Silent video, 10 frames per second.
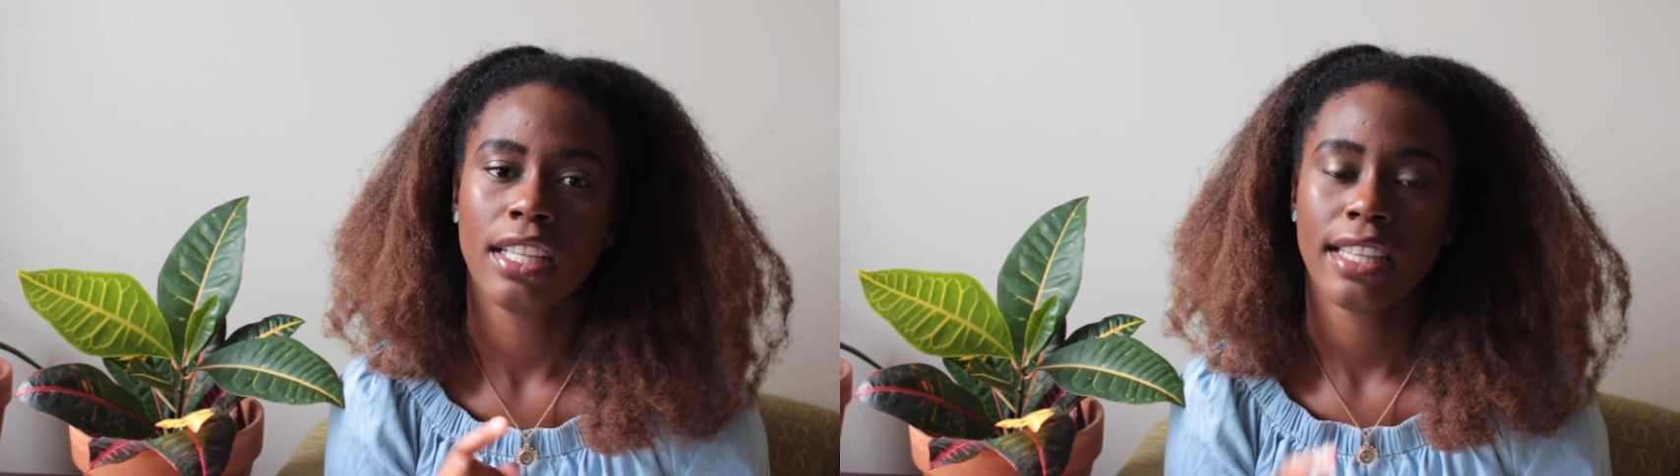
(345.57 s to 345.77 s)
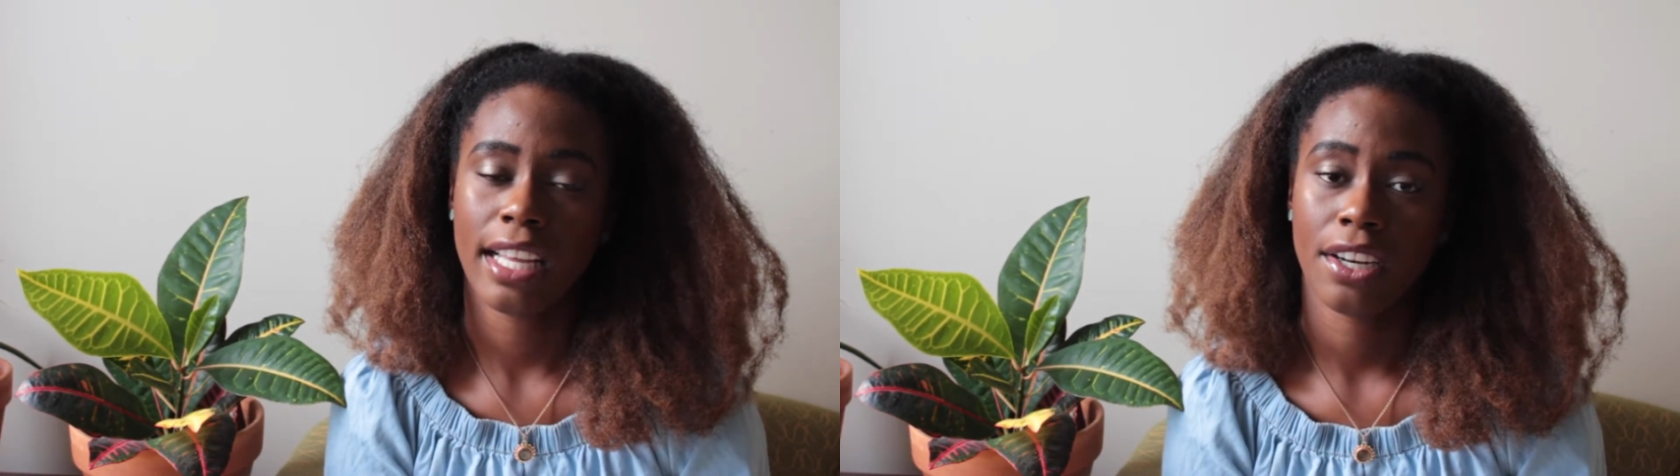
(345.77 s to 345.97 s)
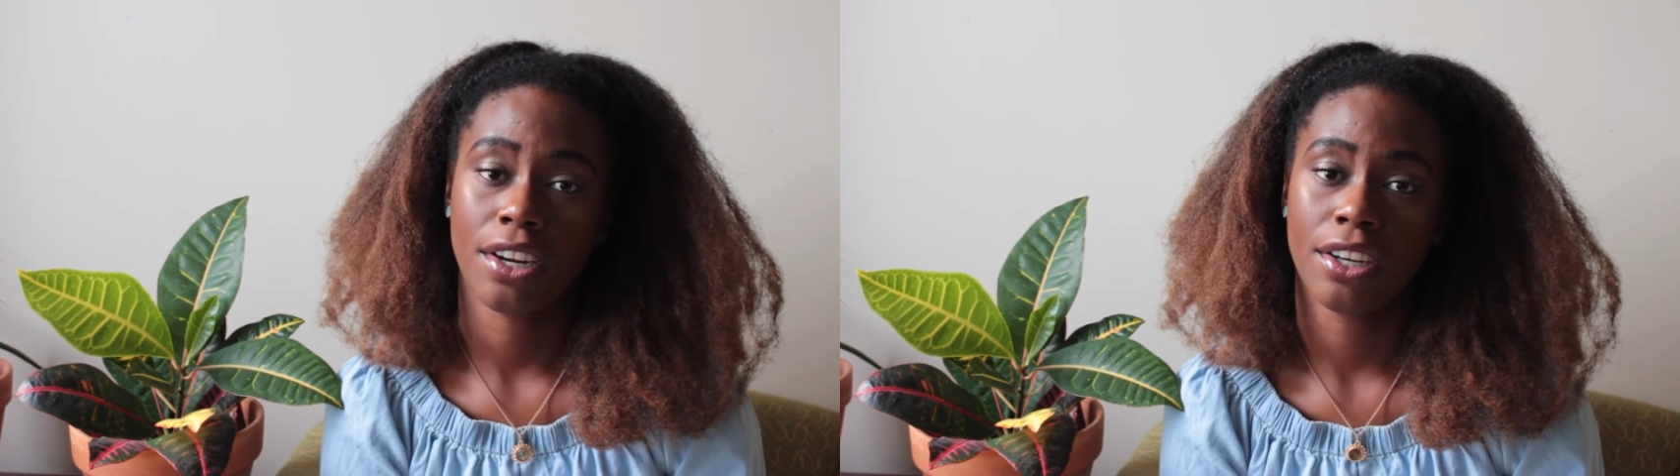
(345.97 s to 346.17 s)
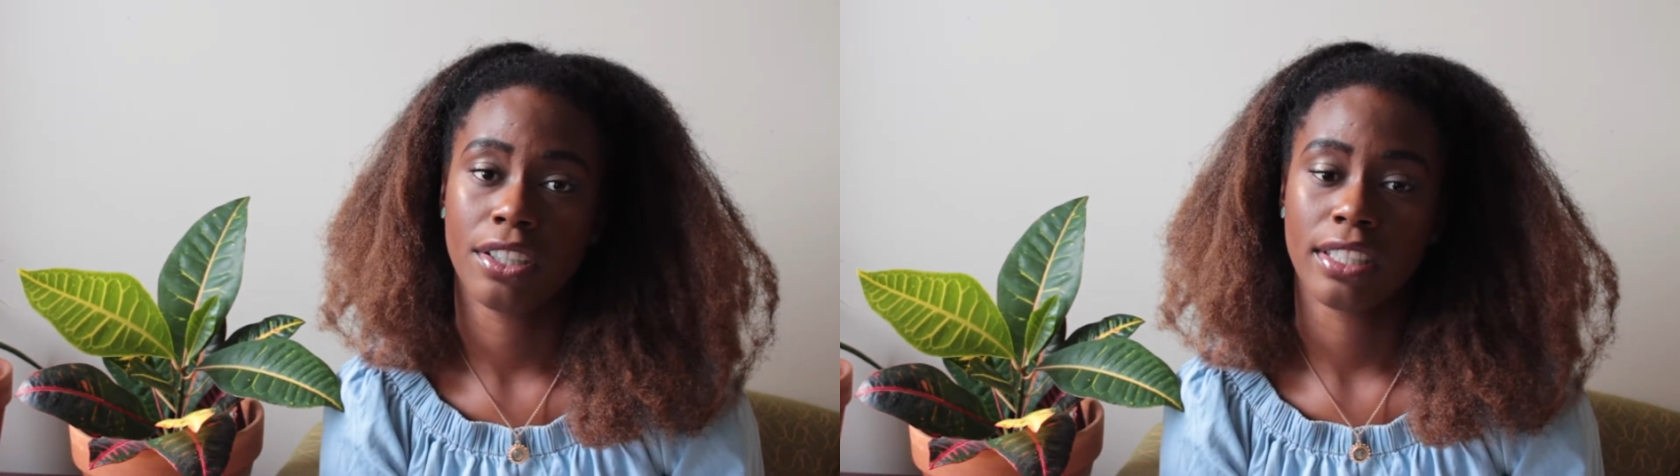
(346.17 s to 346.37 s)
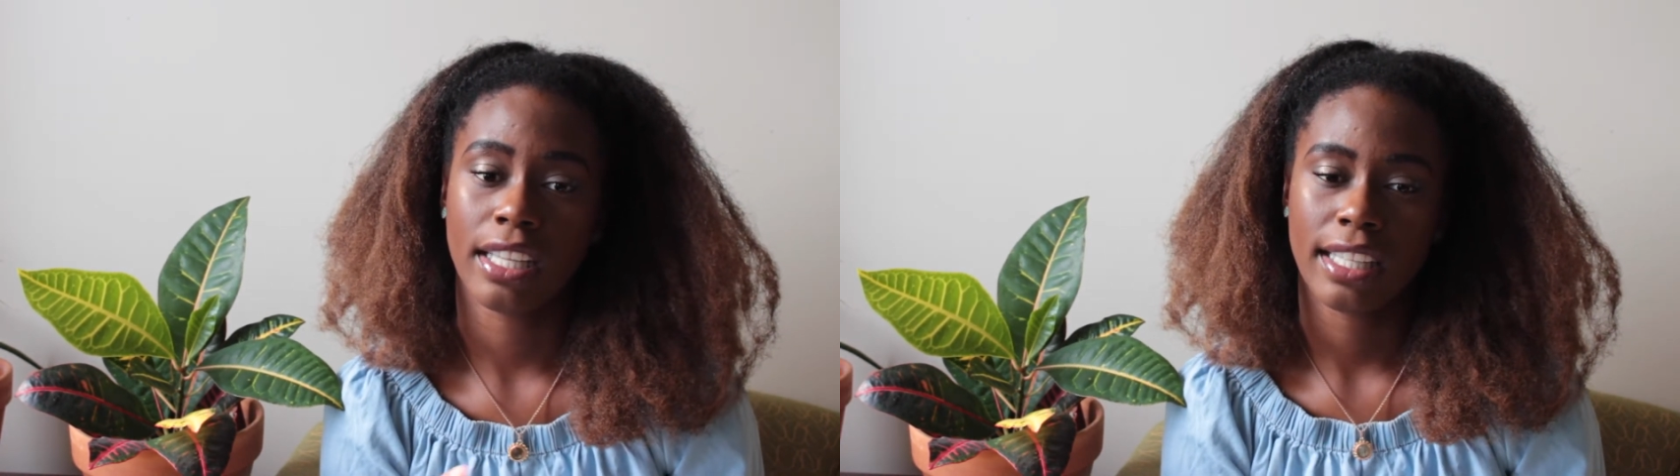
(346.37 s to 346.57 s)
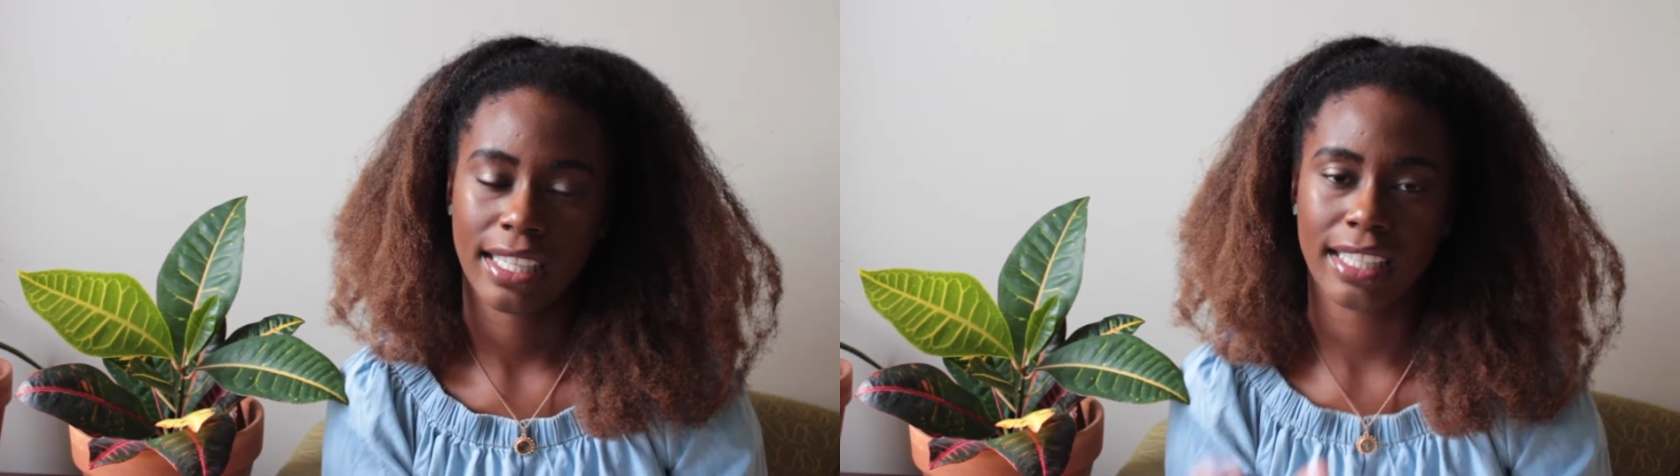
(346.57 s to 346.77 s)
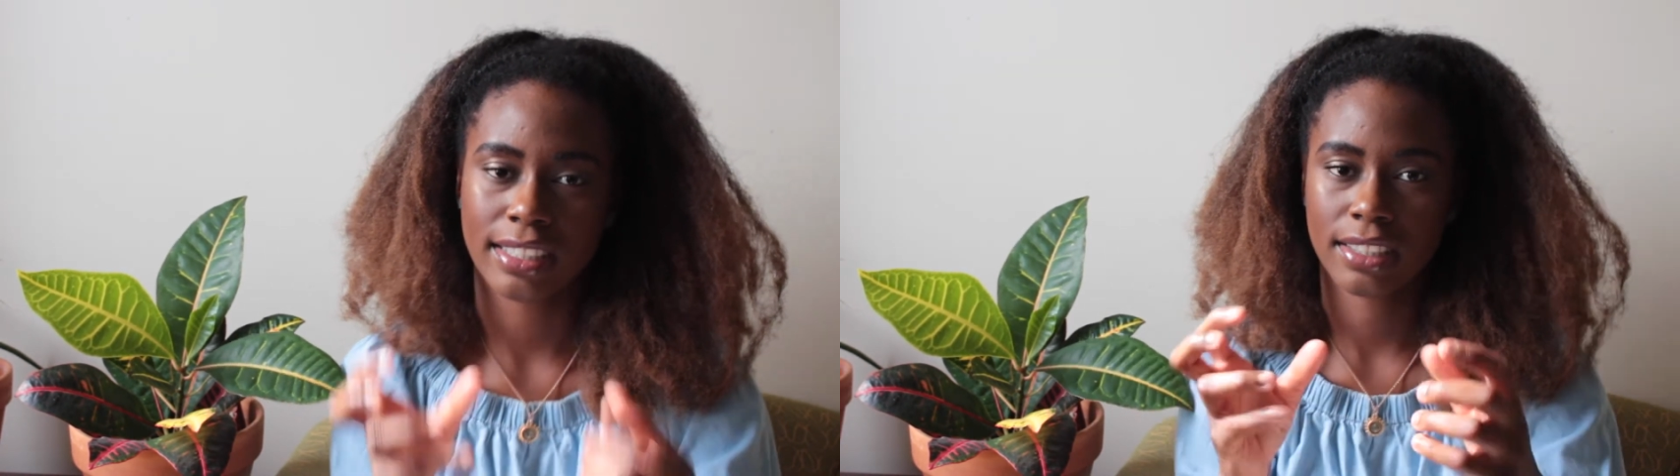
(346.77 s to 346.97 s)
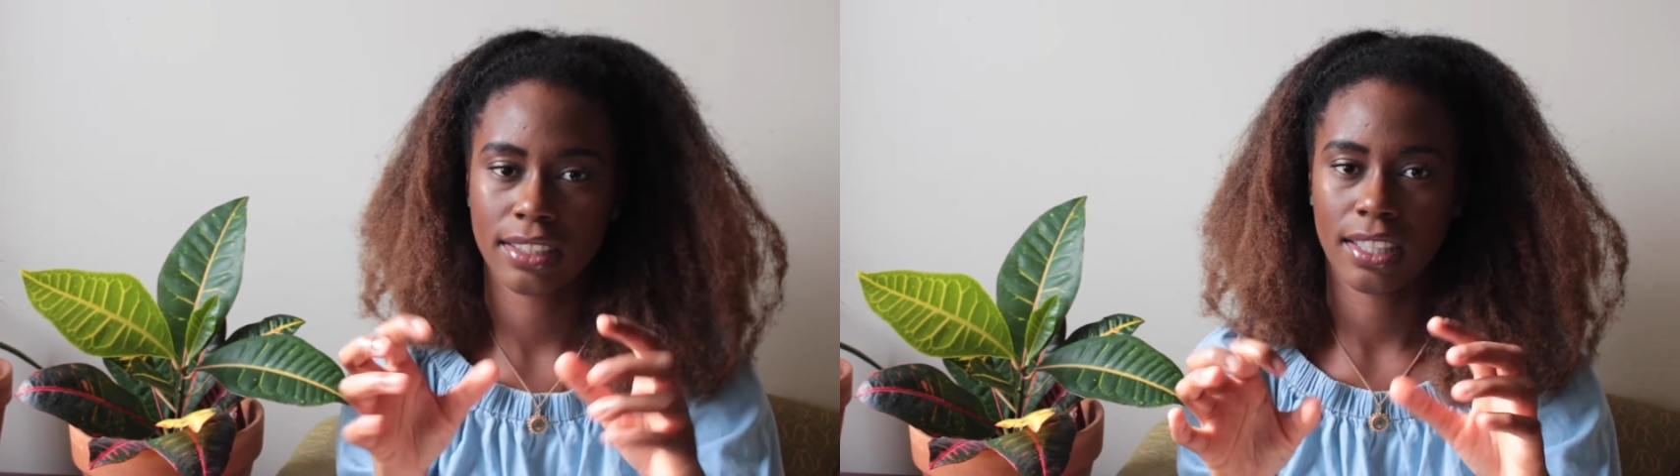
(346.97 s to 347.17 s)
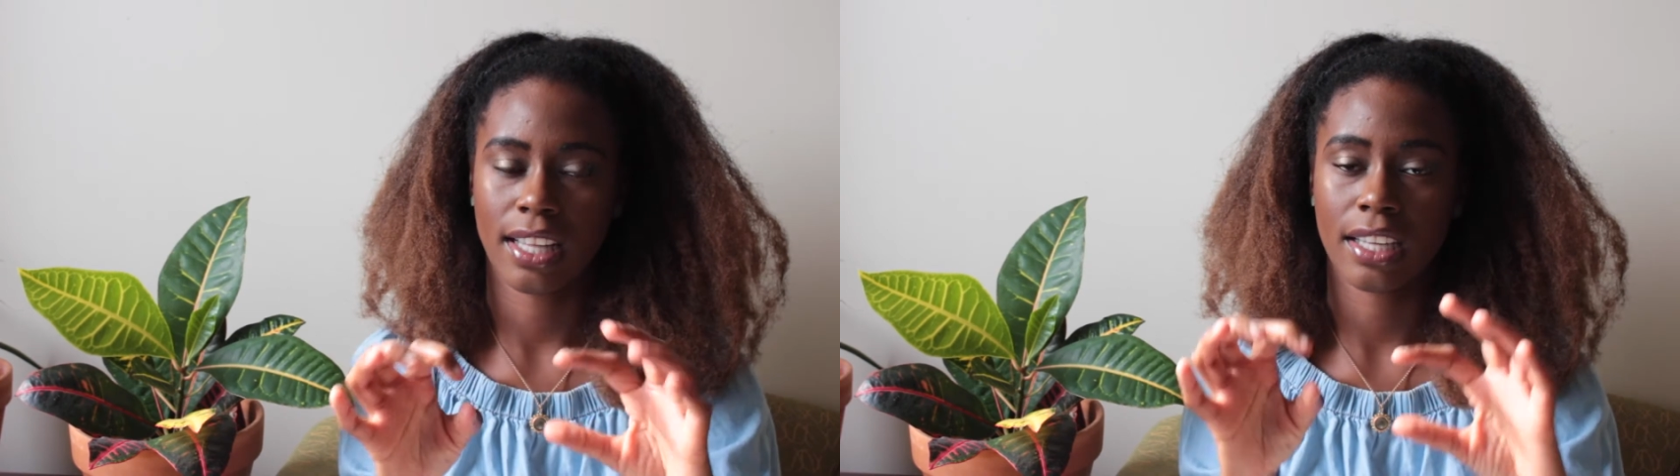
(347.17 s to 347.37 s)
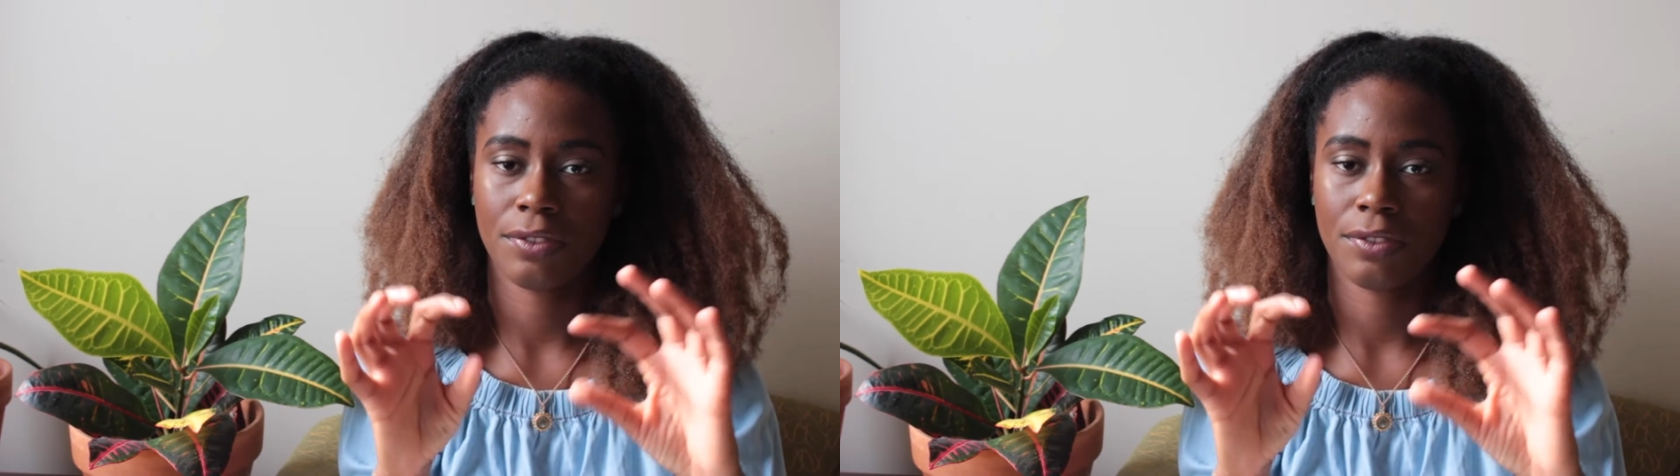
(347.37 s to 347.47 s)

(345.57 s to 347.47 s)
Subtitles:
that gets a lot